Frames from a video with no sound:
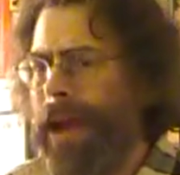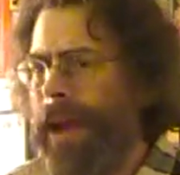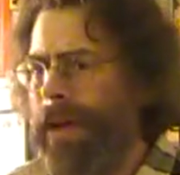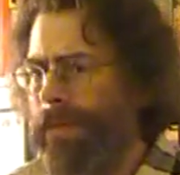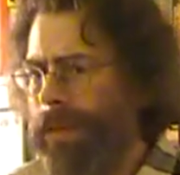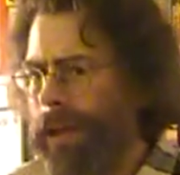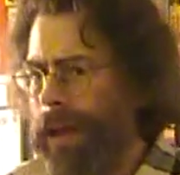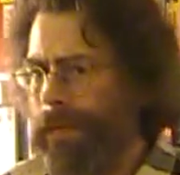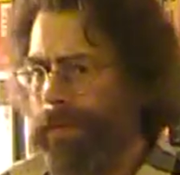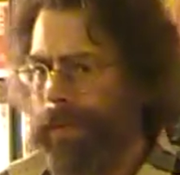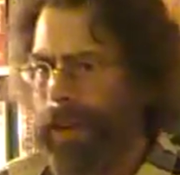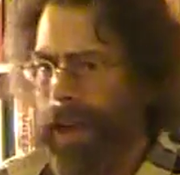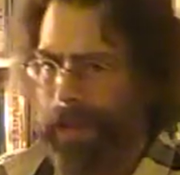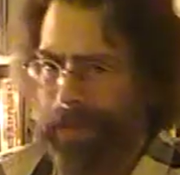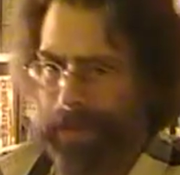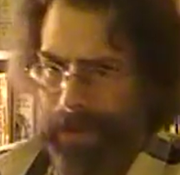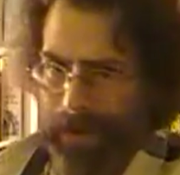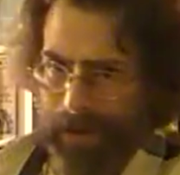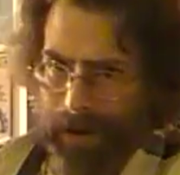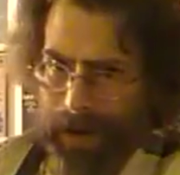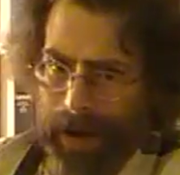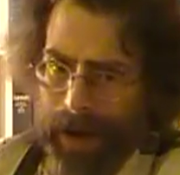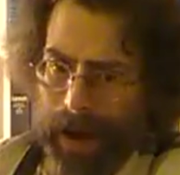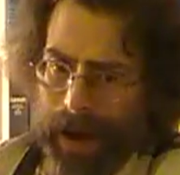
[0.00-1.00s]
have left out
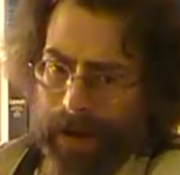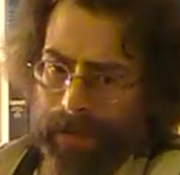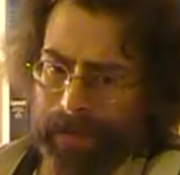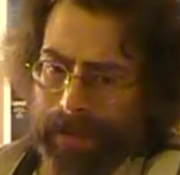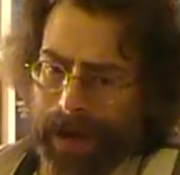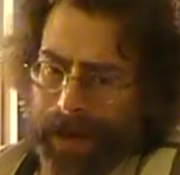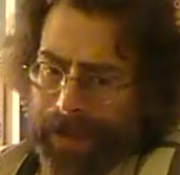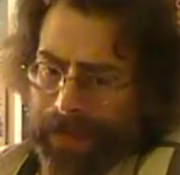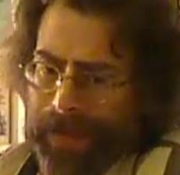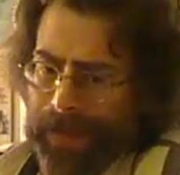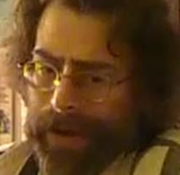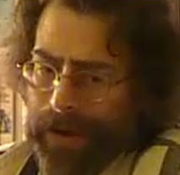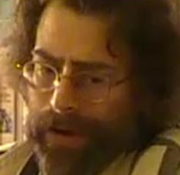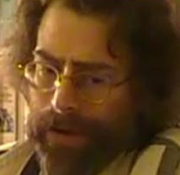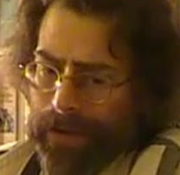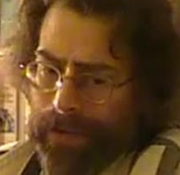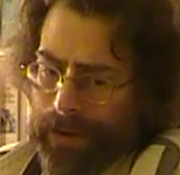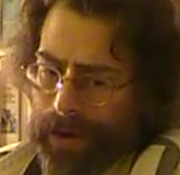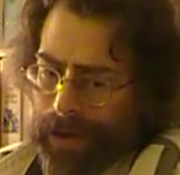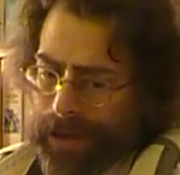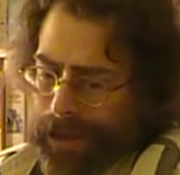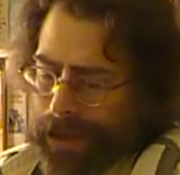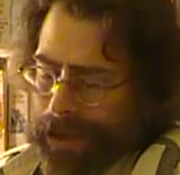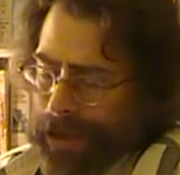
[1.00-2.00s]
the combat though,
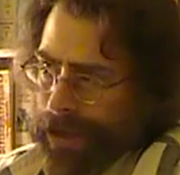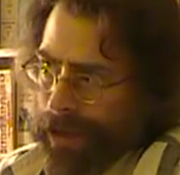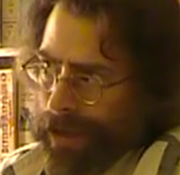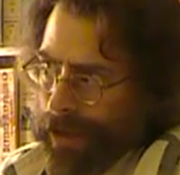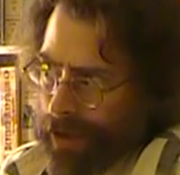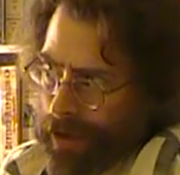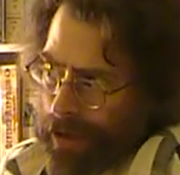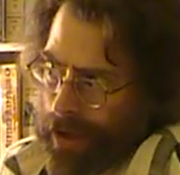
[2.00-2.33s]
which,